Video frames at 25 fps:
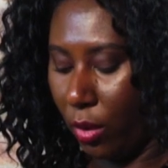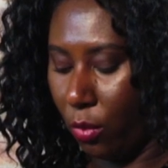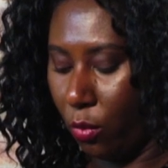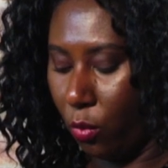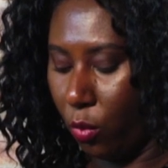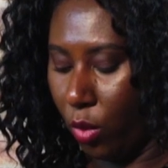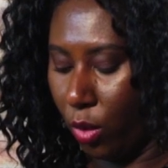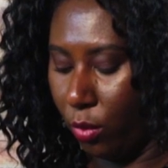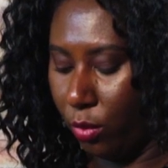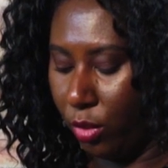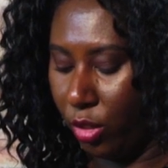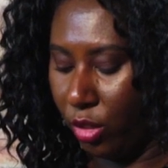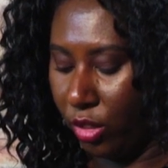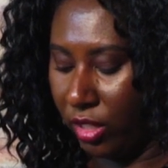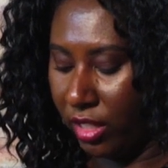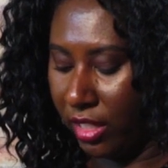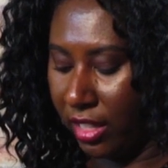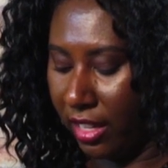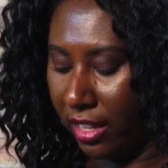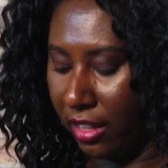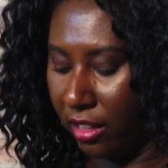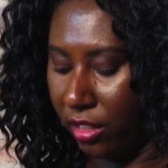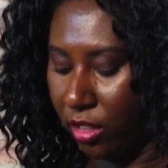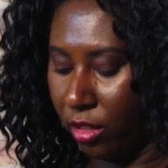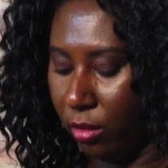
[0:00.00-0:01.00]
What would you
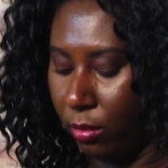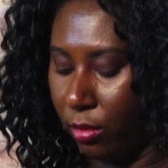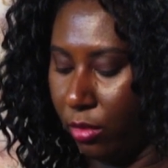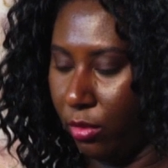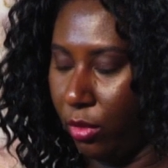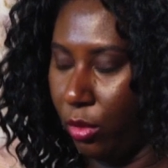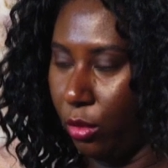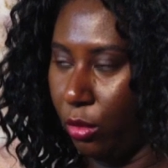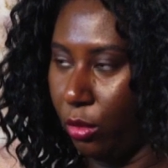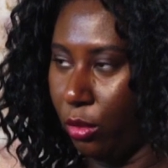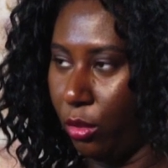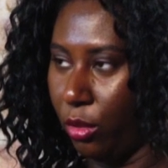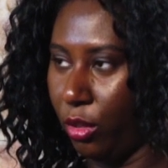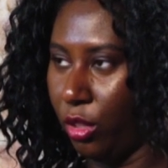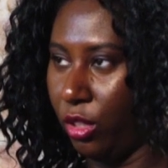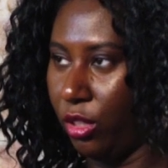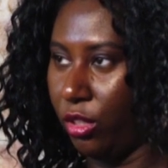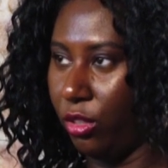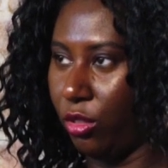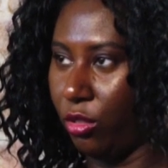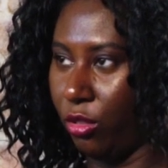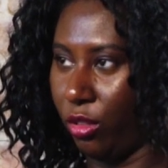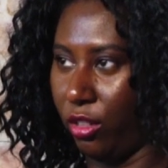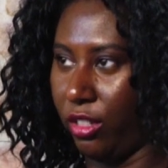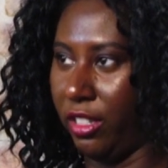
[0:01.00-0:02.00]
say are some of your
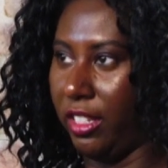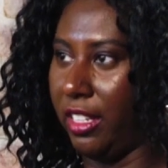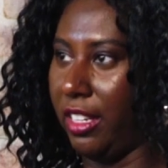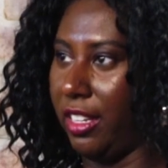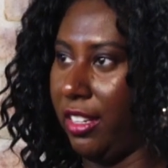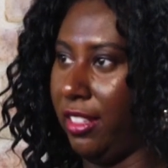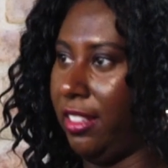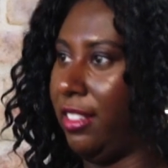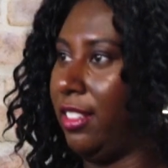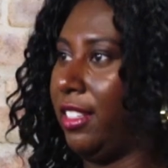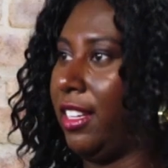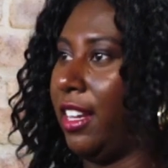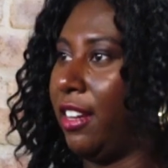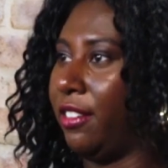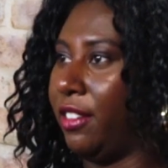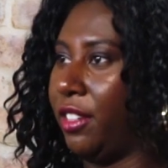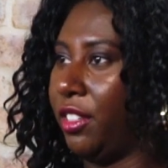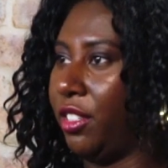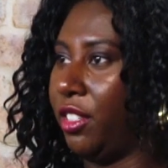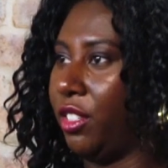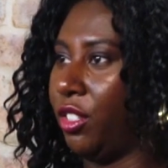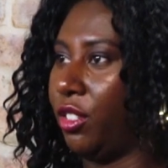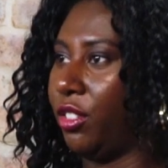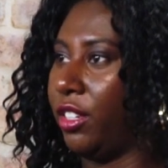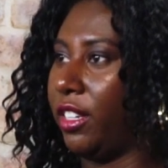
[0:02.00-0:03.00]
strongest
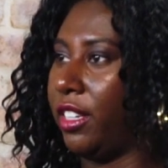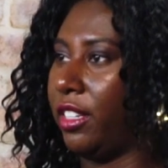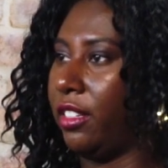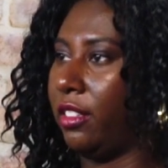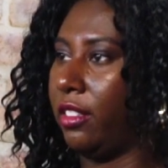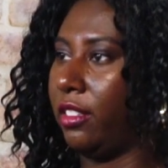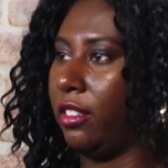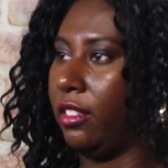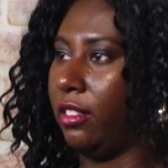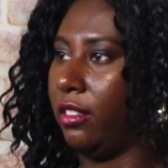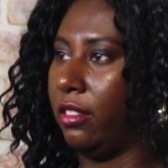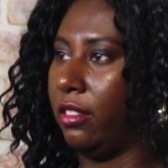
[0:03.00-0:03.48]
character traits?